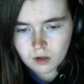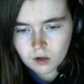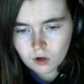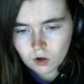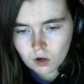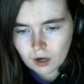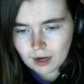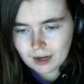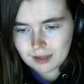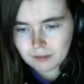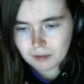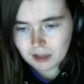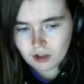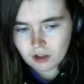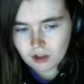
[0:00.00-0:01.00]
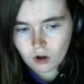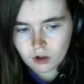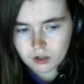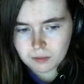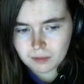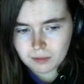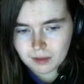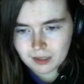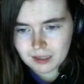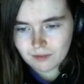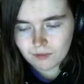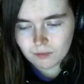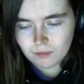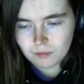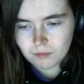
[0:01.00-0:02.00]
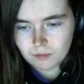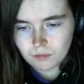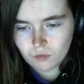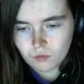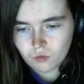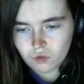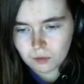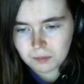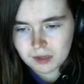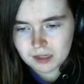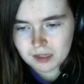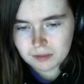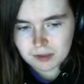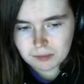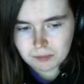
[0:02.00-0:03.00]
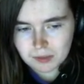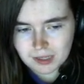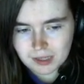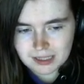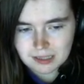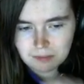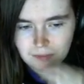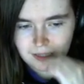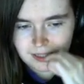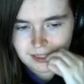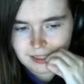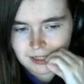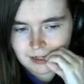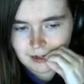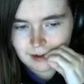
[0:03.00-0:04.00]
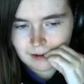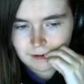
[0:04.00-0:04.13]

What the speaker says: eyes makes it hard to believe for me to be pessimistic.